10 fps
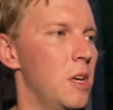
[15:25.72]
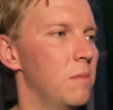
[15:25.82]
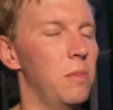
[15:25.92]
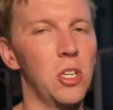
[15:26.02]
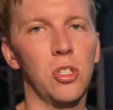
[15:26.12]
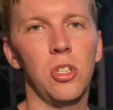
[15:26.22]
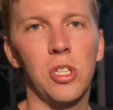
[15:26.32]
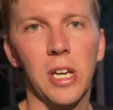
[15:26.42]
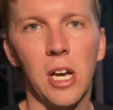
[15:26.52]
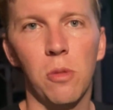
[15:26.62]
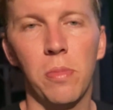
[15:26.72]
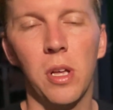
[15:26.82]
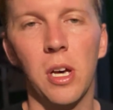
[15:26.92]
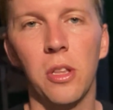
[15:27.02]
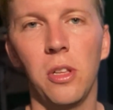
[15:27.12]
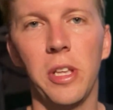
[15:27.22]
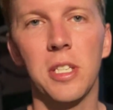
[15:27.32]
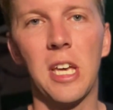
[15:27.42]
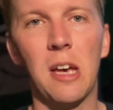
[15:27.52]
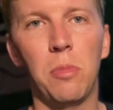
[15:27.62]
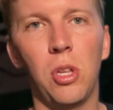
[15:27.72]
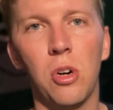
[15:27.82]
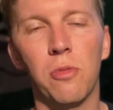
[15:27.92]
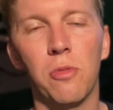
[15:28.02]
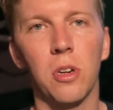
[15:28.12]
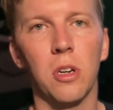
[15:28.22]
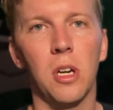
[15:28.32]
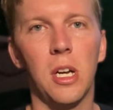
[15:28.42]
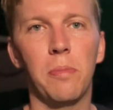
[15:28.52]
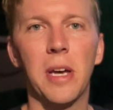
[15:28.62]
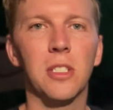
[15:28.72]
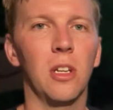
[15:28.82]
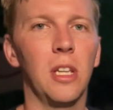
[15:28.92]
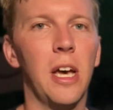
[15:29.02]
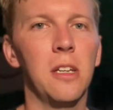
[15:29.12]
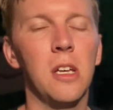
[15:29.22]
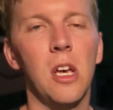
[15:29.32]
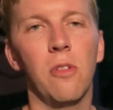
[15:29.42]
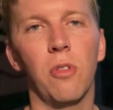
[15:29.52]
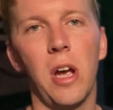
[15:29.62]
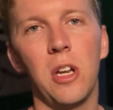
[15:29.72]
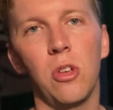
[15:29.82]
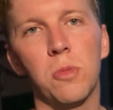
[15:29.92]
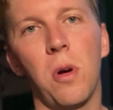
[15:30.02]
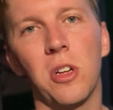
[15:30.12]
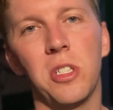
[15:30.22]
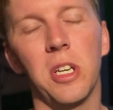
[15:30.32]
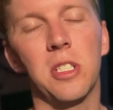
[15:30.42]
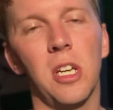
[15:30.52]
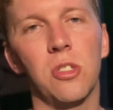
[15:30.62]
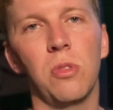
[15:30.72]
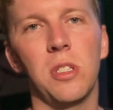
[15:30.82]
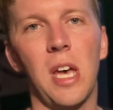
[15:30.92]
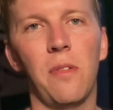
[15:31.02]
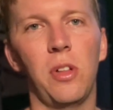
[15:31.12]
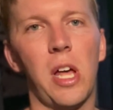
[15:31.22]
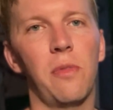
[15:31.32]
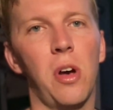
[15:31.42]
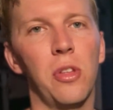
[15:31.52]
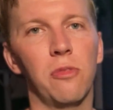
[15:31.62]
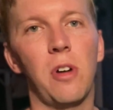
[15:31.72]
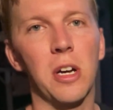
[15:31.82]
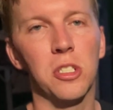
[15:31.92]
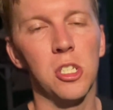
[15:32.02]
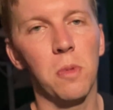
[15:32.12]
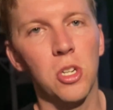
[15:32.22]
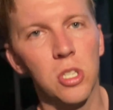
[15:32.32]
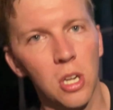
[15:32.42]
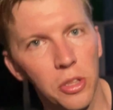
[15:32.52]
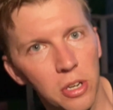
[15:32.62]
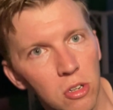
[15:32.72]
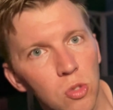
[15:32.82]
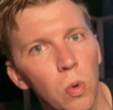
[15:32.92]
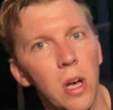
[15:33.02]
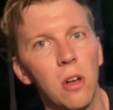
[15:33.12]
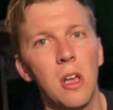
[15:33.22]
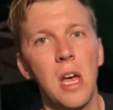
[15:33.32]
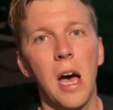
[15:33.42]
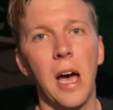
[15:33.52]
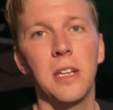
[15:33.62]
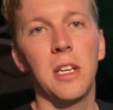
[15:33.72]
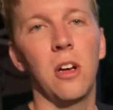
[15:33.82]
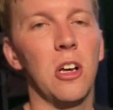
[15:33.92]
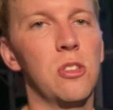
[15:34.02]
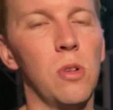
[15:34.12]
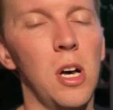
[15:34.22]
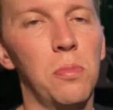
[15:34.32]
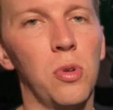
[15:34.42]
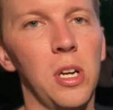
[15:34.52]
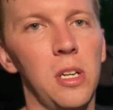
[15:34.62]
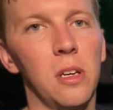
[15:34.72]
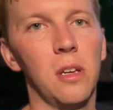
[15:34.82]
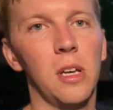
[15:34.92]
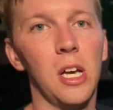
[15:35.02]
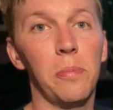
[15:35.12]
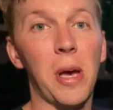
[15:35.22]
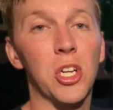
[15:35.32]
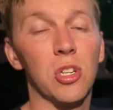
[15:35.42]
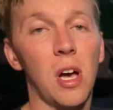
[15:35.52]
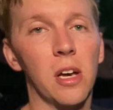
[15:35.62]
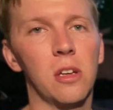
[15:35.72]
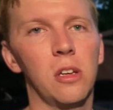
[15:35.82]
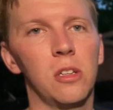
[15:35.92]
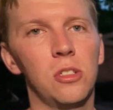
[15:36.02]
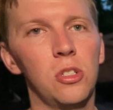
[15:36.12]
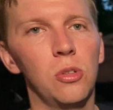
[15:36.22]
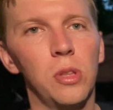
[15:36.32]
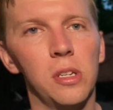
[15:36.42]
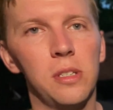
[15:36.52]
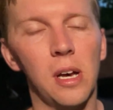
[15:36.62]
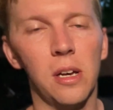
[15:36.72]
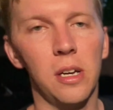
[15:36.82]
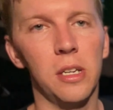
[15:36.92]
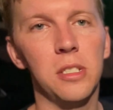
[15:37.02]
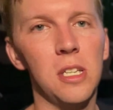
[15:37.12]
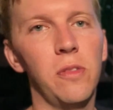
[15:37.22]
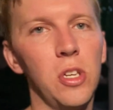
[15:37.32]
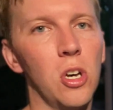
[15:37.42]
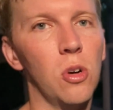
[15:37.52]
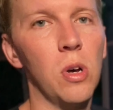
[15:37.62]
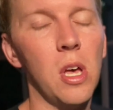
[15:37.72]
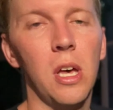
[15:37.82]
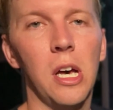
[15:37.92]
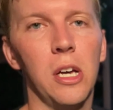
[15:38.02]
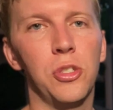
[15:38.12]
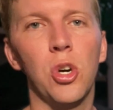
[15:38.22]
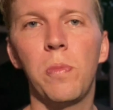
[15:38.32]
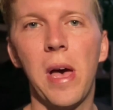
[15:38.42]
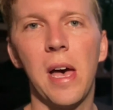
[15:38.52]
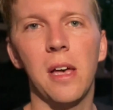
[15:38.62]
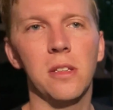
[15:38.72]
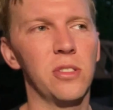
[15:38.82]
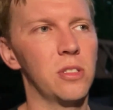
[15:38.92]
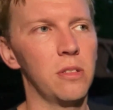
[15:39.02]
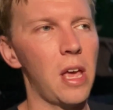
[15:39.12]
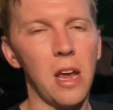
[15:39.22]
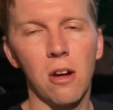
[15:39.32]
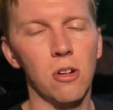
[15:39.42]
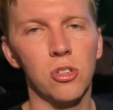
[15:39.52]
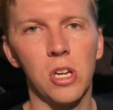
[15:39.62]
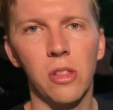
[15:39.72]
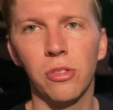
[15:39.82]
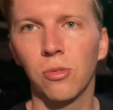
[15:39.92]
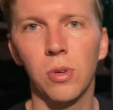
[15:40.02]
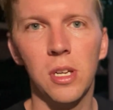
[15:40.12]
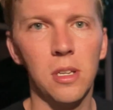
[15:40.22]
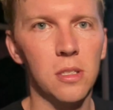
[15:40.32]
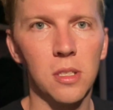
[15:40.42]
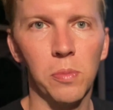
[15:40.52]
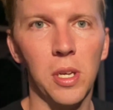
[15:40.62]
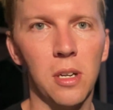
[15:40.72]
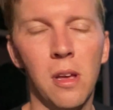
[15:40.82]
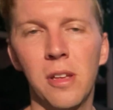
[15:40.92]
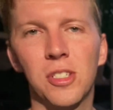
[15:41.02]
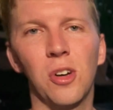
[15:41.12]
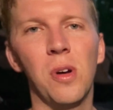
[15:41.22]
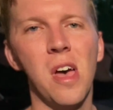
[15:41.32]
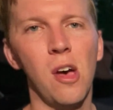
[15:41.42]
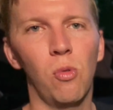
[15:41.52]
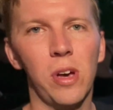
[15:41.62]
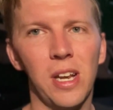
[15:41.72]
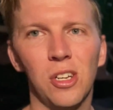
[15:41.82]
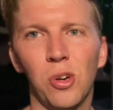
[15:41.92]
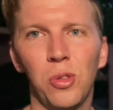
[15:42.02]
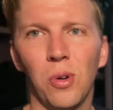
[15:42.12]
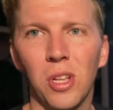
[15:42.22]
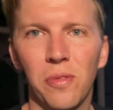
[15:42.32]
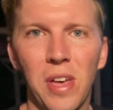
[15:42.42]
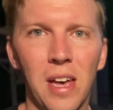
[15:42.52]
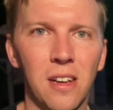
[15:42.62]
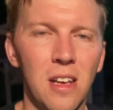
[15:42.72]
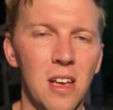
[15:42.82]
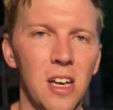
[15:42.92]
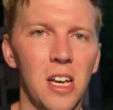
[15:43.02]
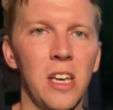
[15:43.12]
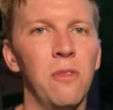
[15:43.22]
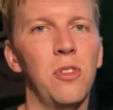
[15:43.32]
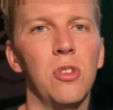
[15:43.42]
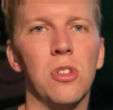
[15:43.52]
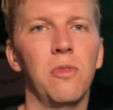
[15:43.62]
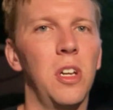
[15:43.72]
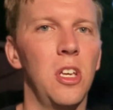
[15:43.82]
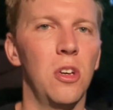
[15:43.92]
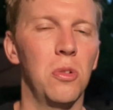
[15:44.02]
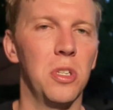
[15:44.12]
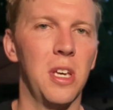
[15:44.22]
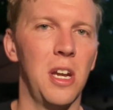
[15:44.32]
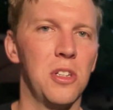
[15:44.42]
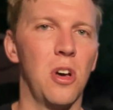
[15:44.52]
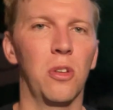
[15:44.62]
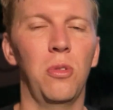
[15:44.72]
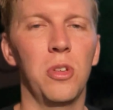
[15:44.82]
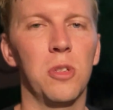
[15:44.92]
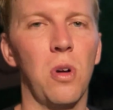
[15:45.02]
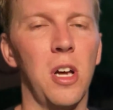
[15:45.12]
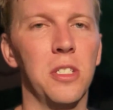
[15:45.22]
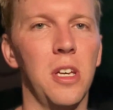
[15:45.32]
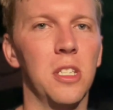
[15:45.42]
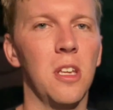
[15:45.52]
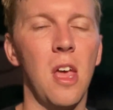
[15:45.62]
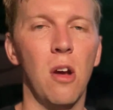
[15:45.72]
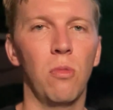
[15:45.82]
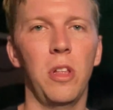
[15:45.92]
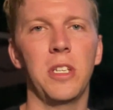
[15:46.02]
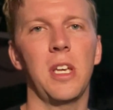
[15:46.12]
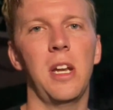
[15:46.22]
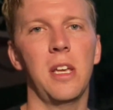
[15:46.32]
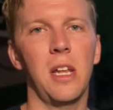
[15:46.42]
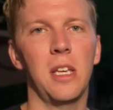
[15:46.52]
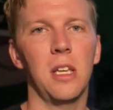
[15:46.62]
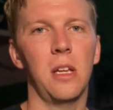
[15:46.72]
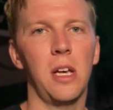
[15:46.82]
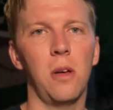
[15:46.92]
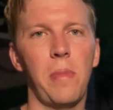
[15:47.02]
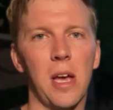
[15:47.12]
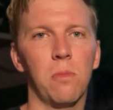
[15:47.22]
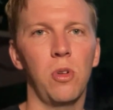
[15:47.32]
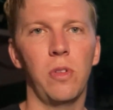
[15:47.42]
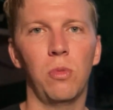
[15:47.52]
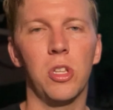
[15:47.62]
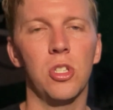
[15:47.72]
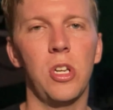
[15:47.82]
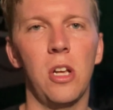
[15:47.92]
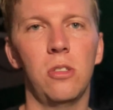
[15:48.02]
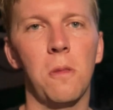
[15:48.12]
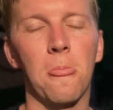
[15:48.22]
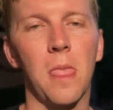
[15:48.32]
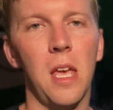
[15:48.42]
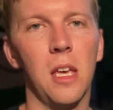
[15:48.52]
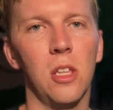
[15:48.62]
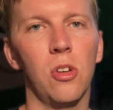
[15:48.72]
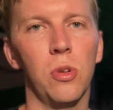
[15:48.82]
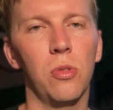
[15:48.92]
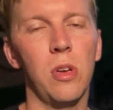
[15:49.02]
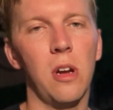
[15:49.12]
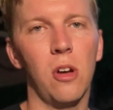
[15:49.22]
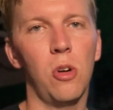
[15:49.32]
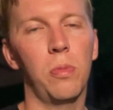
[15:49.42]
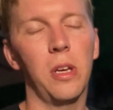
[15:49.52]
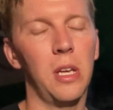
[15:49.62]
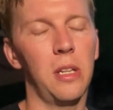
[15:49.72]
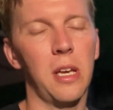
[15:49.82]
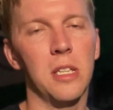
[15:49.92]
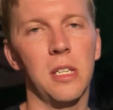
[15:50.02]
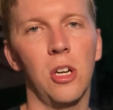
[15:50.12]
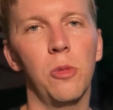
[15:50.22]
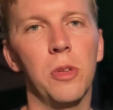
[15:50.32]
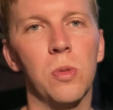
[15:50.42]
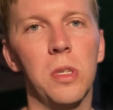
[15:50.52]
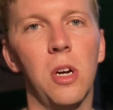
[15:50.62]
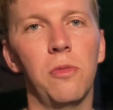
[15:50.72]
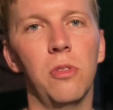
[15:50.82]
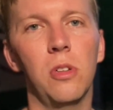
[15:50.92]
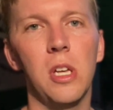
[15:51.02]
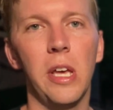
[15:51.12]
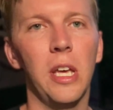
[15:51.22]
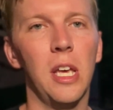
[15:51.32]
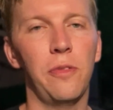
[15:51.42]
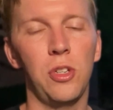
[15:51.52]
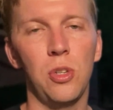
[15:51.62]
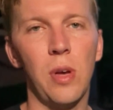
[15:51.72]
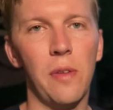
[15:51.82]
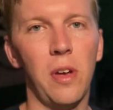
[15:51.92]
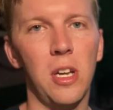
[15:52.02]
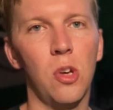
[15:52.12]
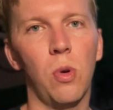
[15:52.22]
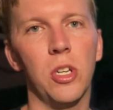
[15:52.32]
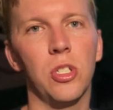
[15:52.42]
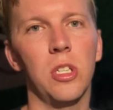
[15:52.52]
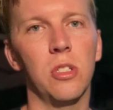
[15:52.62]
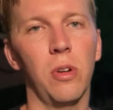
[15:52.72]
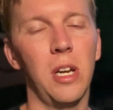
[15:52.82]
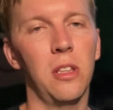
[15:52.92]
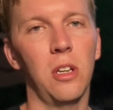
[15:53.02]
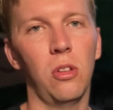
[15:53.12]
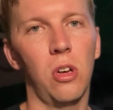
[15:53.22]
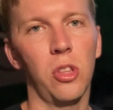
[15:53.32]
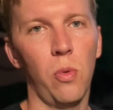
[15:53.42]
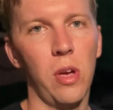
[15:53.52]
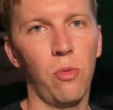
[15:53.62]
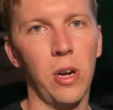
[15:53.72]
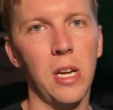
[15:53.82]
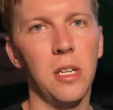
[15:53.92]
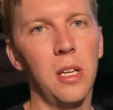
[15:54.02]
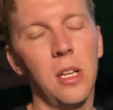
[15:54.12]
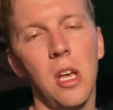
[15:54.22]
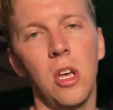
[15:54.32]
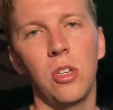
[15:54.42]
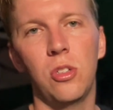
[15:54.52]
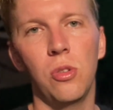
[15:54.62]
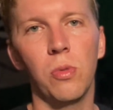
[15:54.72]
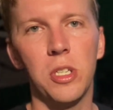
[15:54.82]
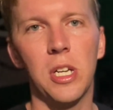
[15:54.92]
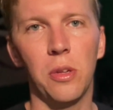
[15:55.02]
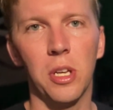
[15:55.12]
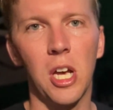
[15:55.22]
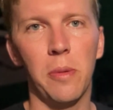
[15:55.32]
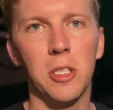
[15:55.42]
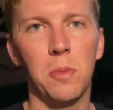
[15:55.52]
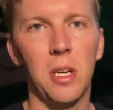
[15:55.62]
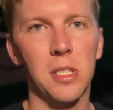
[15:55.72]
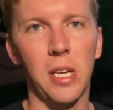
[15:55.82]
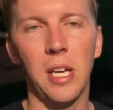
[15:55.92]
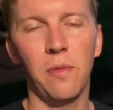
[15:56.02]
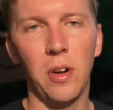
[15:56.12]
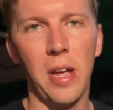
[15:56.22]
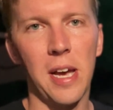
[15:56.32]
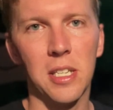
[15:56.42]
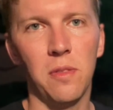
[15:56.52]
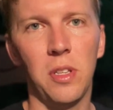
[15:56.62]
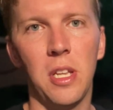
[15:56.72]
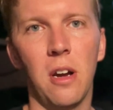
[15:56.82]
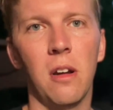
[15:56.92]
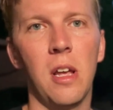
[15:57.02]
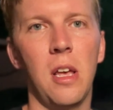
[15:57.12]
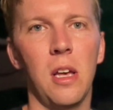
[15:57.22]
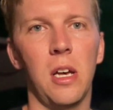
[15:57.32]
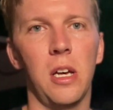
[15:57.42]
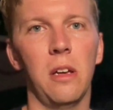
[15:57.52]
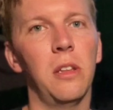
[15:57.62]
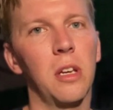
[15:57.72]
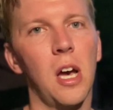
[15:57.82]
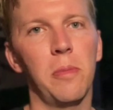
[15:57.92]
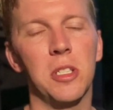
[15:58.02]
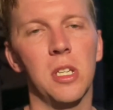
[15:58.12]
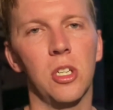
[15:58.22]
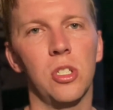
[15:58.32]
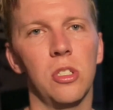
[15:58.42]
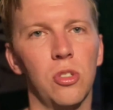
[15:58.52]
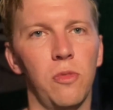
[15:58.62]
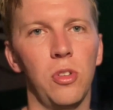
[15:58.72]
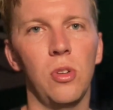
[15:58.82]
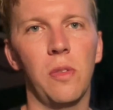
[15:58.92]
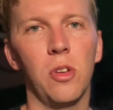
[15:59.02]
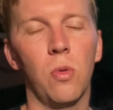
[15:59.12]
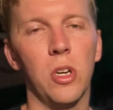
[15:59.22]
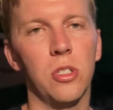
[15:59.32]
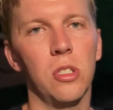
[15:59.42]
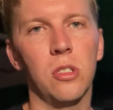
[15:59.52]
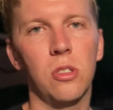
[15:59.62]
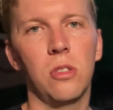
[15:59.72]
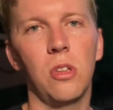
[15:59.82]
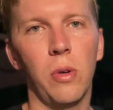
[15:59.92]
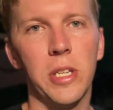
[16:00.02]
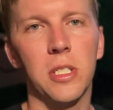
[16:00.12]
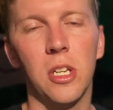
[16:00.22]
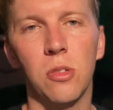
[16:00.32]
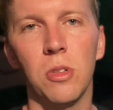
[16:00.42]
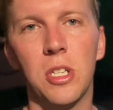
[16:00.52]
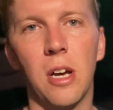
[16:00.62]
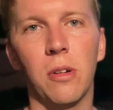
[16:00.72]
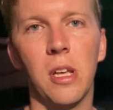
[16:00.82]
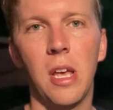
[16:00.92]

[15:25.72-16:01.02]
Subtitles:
Make sure you check out the links I have below for Bikes Online for any of those parts and accessories. They have a lot of other Fox suspension on there as well. I did also upgrade my shock to the DVO Topaz Air Gen 3 something. So we'll kind of go through all of that in future videos and kind of talk through this process. Really excited to kind of get back moving with this channel and get going through here. I hope, again, like I said, I hope this was helpful. If you do have any questions or anything along the way of what I did, do reach out in the comments, because I am very active in there in the comment section. So if you do have any questions, don't hesitate to reach out.